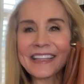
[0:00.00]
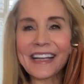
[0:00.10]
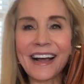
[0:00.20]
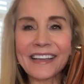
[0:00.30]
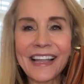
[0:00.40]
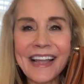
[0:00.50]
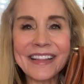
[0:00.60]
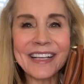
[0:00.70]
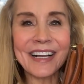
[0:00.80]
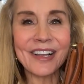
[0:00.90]
that I
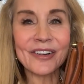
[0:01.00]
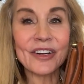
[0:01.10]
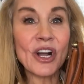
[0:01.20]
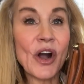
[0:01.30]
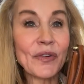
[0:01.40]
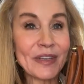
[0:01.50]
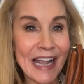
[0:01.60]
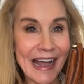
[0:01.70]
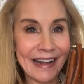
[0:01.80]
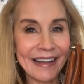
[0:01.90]
like the color
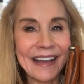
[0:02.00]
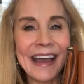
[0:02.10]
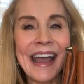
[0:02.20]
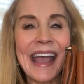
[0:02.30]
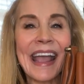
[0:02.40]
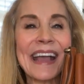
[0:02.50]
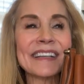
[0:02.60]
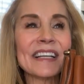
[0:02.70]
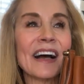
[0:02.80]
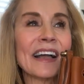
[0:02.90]
cognac.
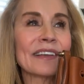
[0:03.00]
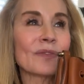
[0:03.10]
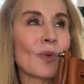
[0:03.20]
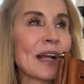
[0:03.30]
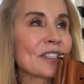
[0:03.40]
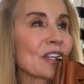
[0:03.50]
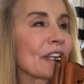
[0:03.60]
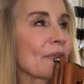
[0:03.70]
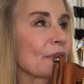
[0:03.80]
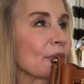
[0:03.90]
And I watched
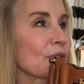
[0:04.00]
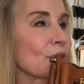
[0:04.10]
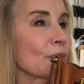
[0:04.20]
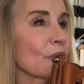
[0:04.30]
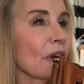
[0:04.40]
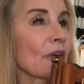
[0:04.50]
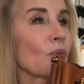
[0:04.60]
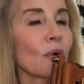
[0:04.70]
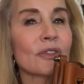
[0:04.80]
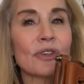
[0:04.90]
another YouTuber, a
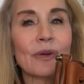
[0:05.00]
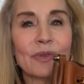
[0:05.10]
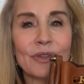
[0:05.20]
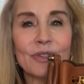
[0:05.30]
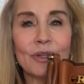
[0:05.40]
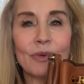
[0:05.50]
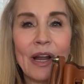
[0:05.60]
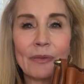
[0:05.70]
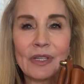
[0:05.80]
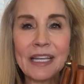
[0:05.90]
wardrobe YouTuber,
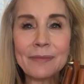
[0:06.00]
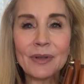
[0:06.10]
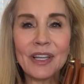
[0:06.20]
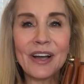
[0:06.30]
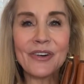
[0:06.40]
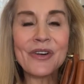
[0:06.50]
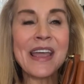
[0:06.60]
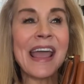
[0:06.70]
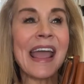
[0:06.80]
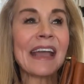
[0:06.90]
I will link below,
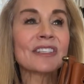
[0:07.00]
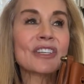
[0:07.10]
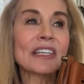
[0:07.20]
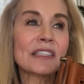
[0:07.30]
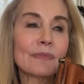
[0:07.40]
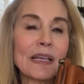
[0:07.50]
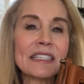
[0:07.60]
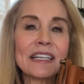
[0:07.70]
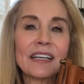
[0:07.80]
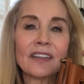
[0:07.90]
and she is
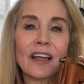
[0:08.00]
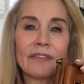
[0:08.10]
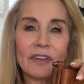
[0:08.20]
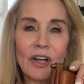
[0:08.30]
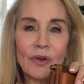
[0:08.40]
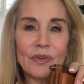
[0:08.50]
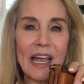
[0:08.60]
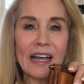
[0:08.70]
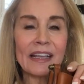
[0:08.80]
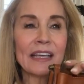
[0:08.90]
mixing a lot of
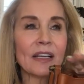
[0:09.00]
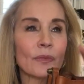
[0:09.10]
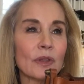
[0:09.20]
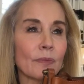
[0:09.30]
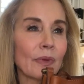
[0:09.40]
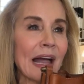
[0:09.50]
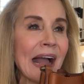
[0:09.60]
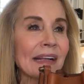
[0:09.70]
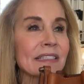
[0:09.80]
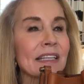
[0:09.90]
cognac in with
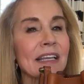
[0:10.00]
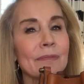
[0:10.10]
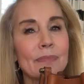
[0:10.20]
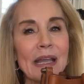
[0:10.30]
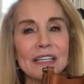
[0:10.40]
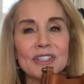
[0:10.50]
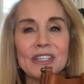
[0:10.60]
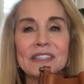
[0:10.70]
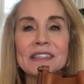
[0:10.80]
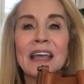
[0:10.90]
blacks and
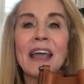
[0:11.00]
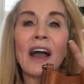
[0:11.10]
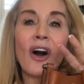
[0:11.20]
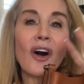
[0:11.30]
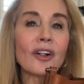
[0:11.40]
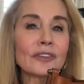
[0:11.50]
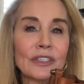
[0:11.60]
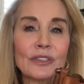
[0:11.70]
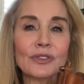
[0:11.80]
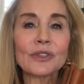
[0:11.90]
beiges, all
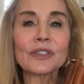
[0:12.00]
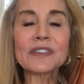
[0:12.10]
neutrals,